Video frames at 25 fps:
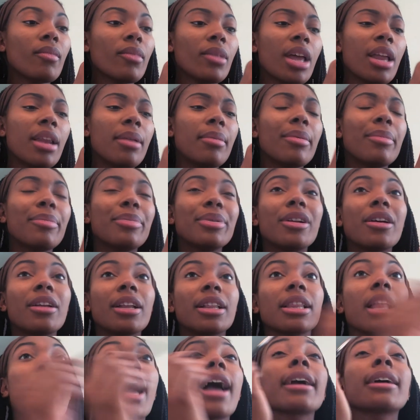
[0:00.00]
And I'm gonna put on
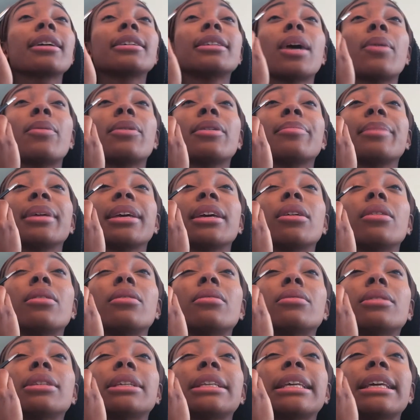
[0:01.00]
a lot because I wanna be
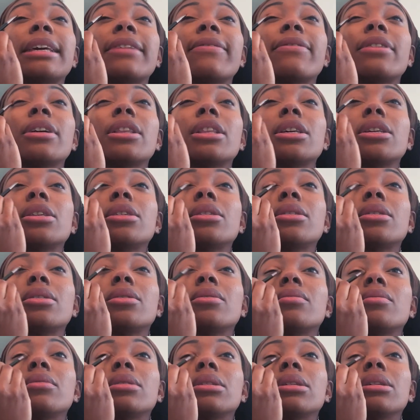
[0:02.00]
goldeny for this
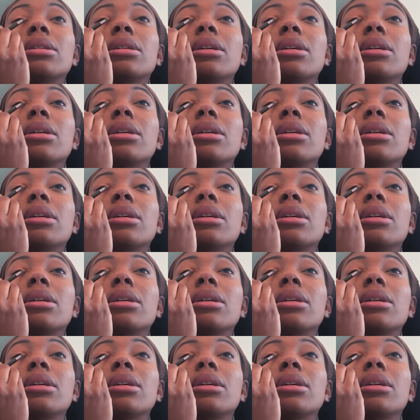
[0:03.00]
shoot.